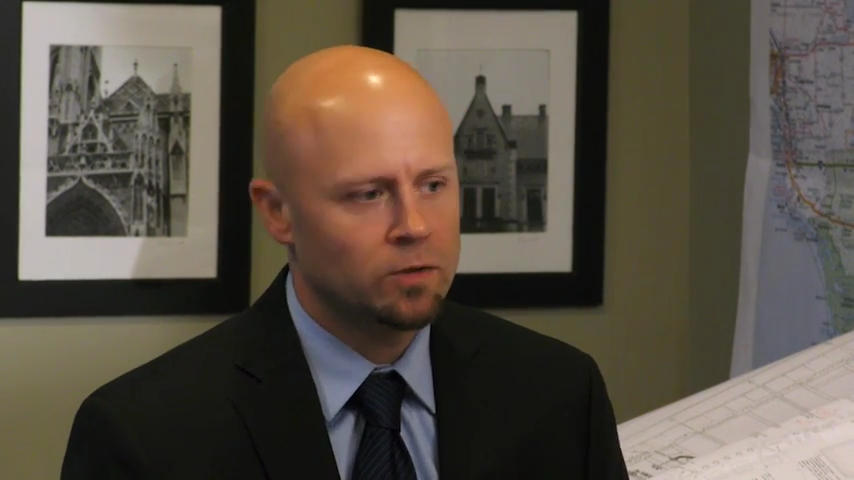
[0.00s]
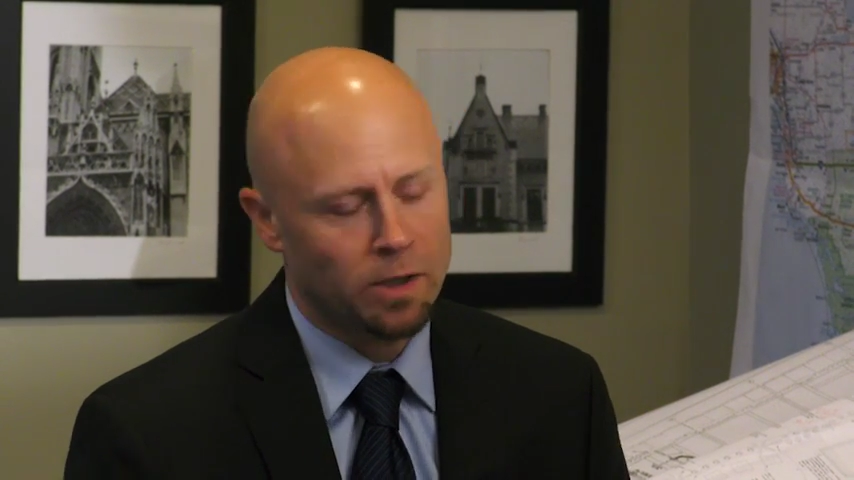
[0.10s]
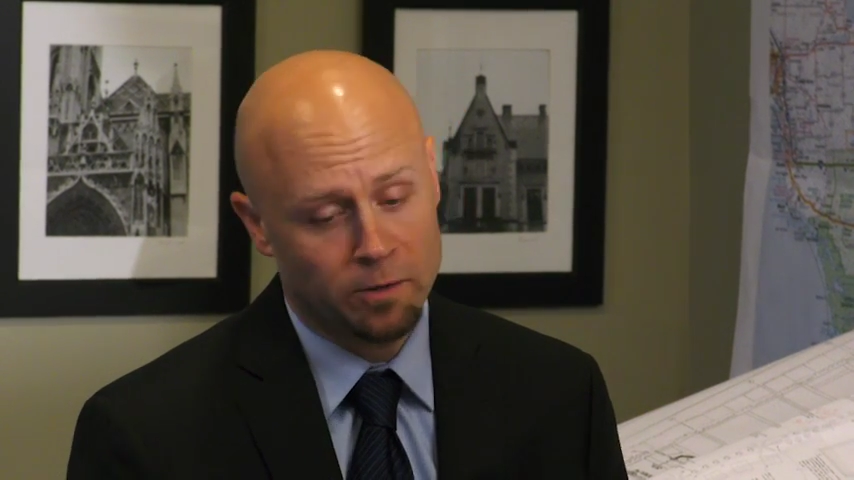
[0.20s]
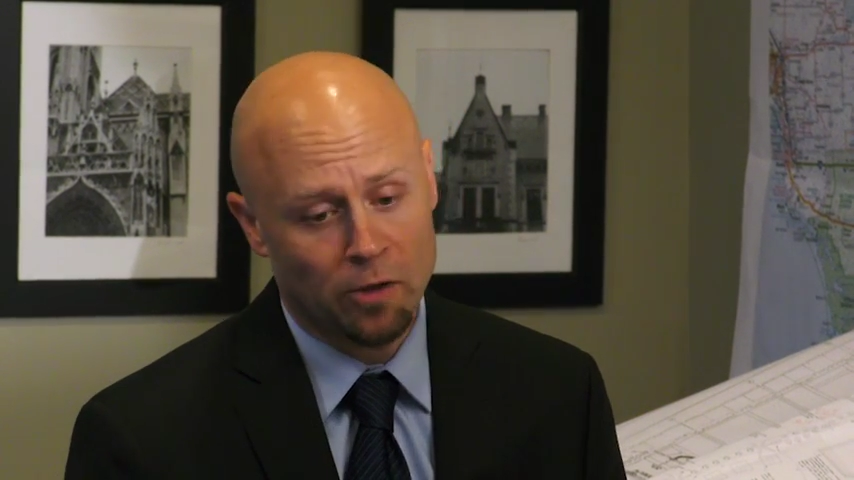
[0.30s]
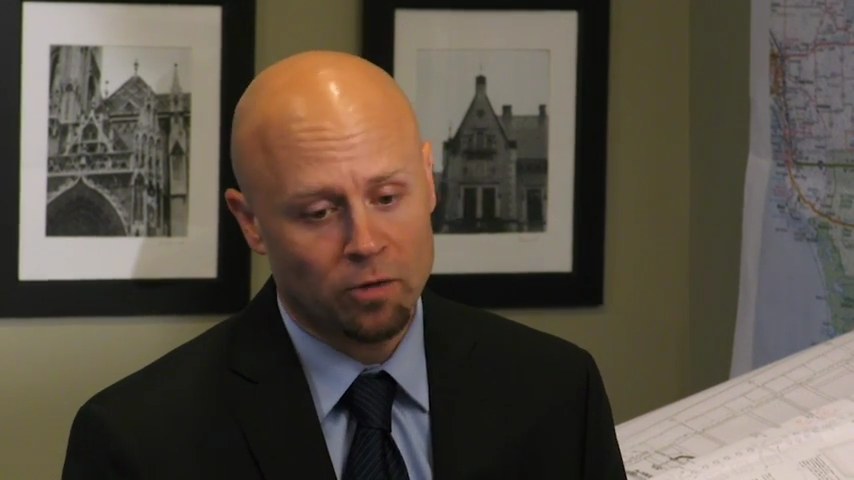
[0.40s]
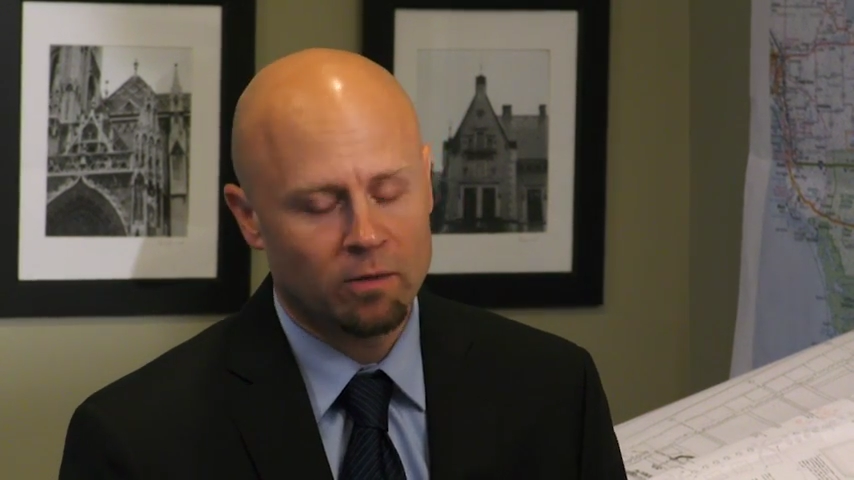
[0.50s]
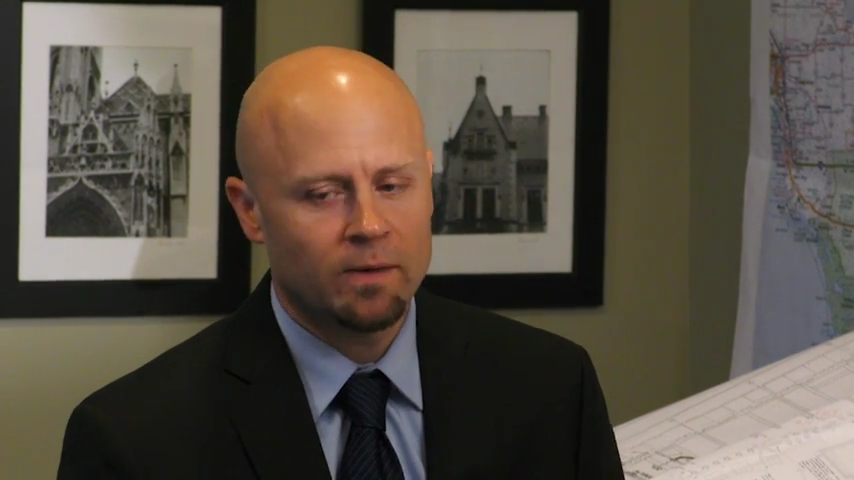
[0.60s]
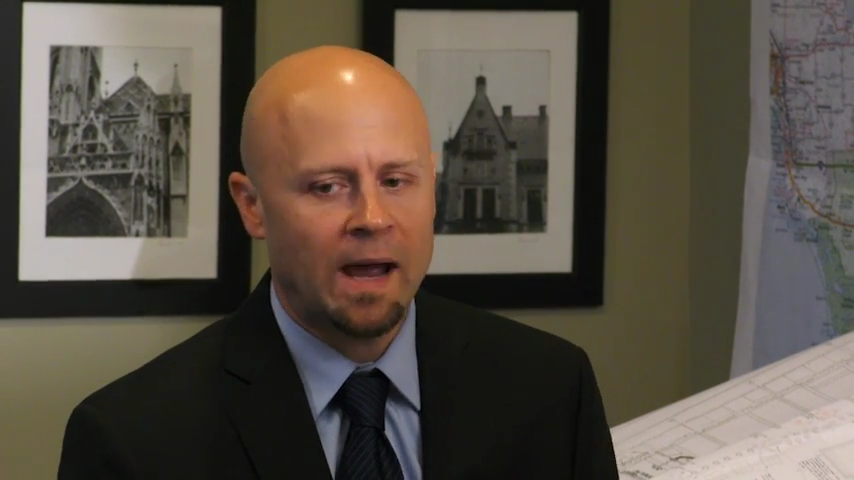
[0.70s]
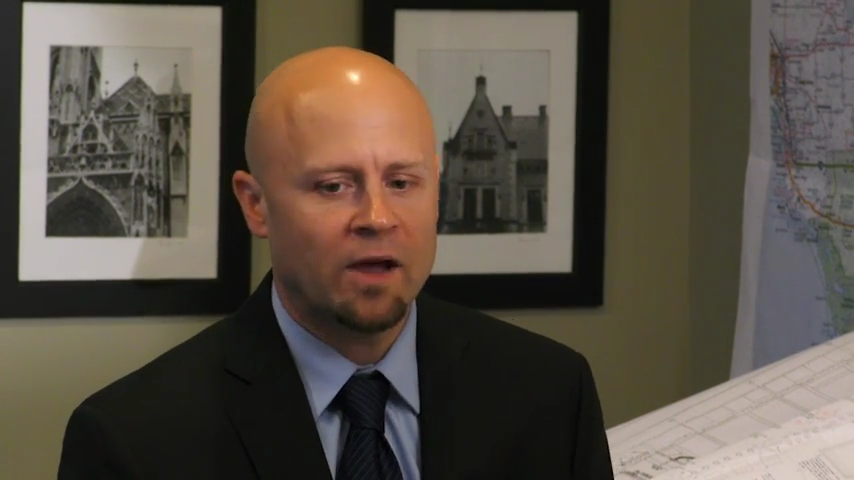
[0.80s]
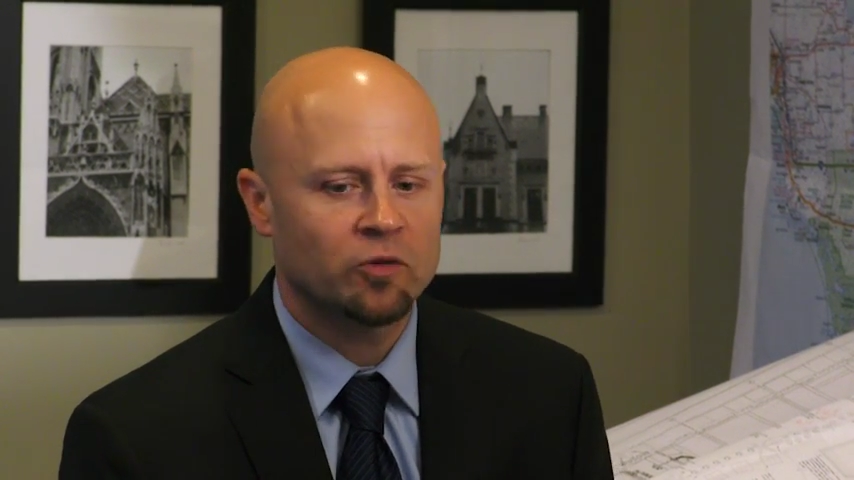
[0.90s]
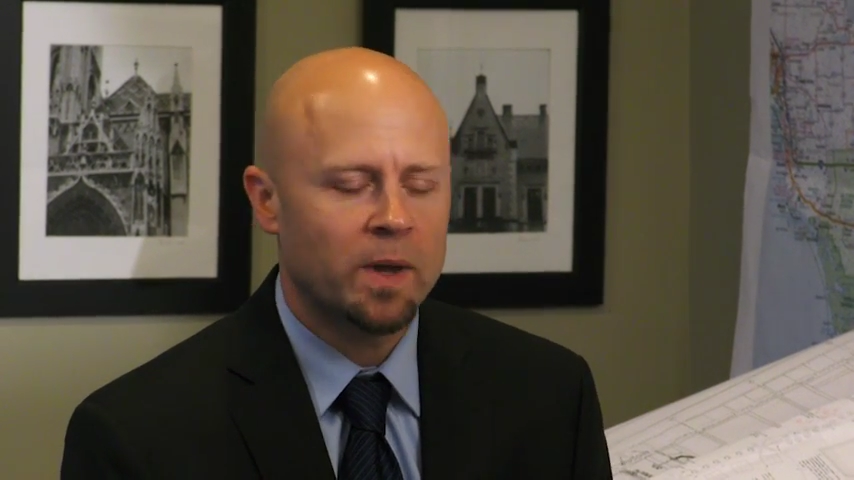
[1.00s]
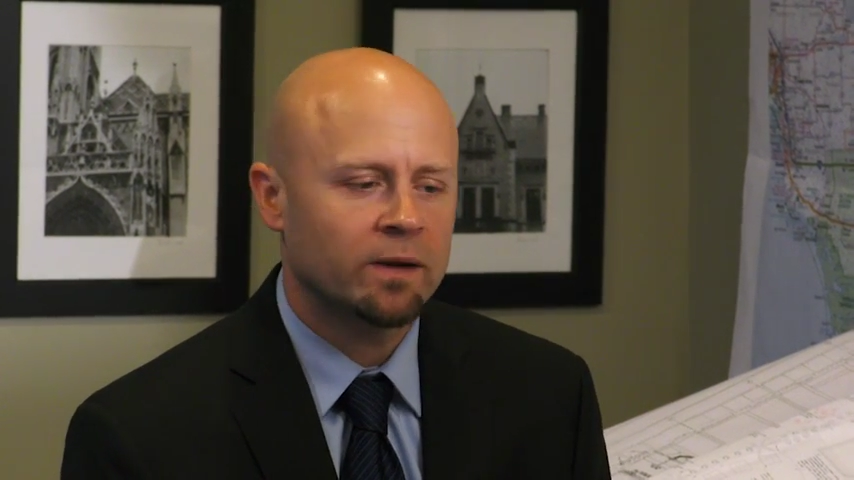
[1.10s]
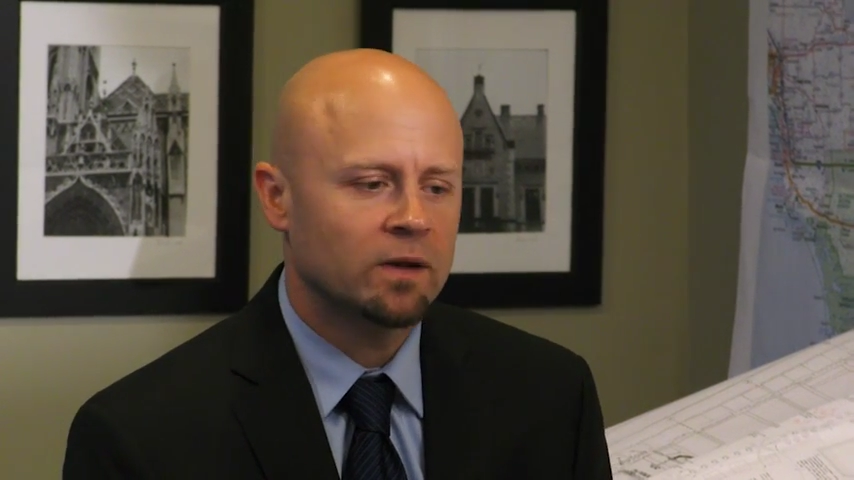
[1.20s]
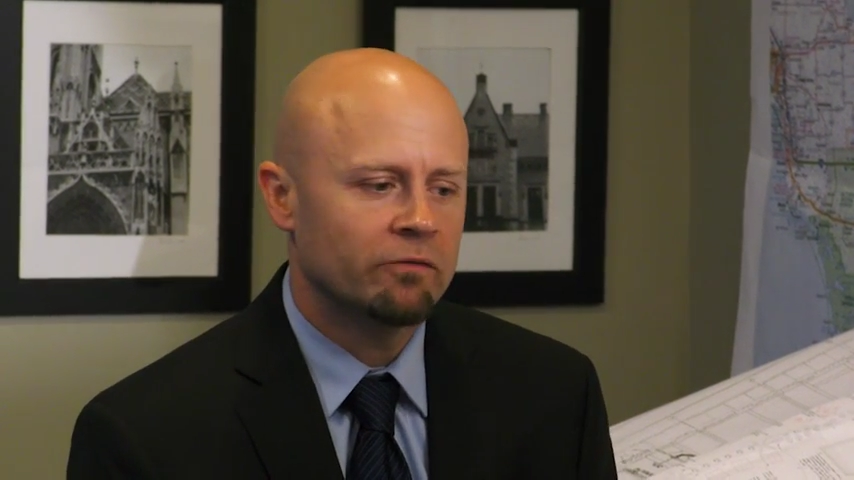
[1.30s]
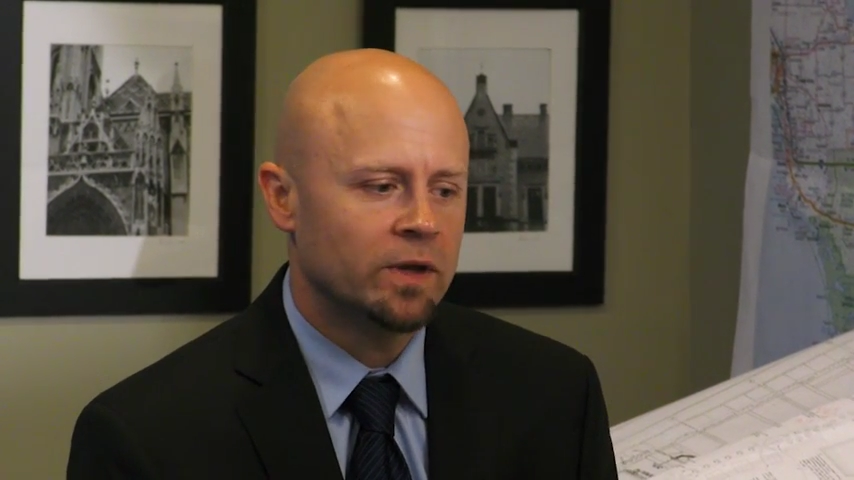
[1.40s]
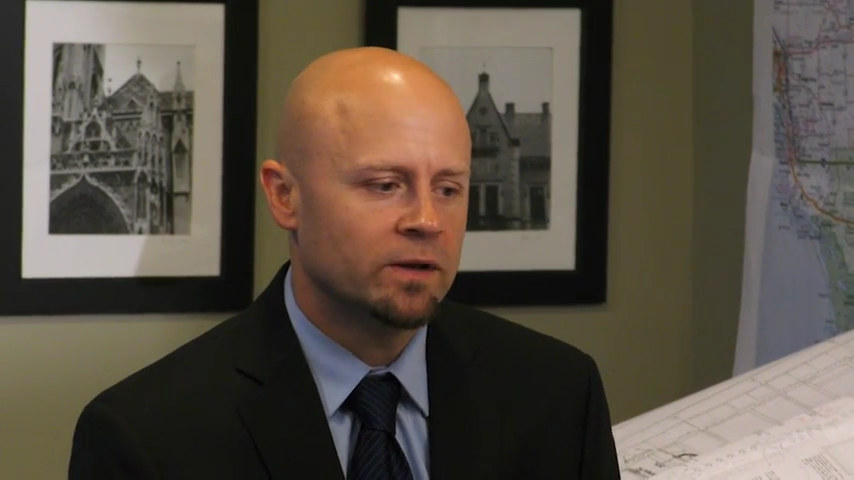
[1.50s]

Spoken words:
Another aspect of